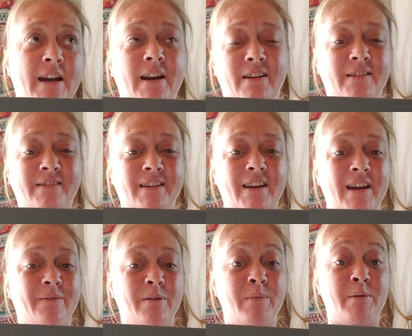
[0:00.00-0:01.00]
I honestly
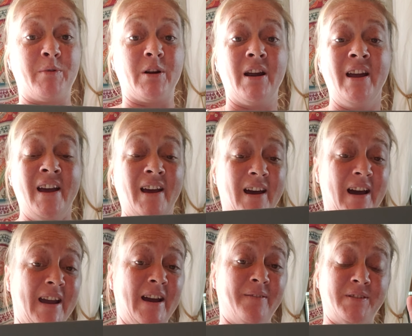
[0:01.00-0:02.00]
can't remember.
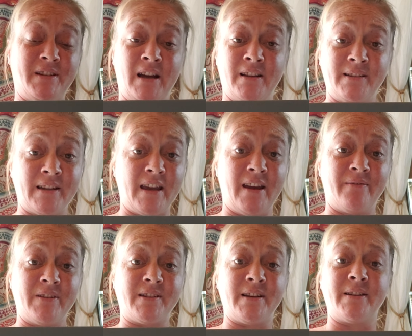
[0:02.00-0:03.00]
I have tons of
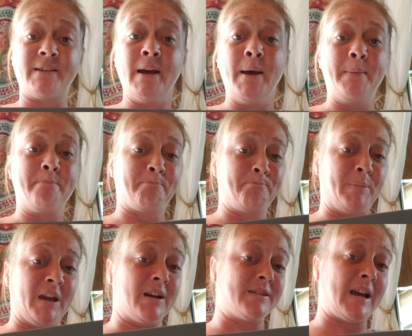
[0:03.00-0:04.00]
canvases
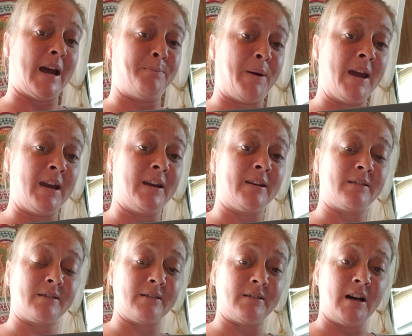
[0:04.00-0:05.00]
because I
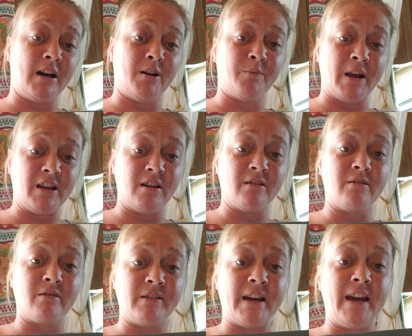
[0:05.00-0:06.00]
paint
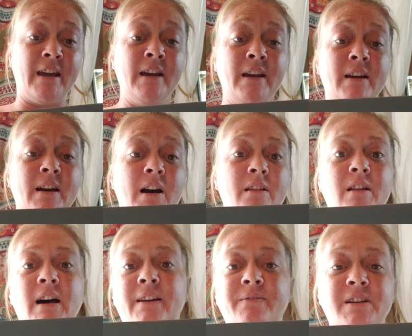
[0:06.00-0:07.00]
regularly a
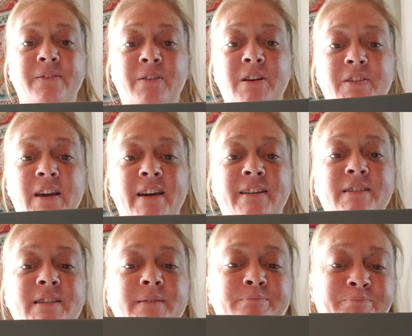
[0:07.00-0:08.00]
lot of different things.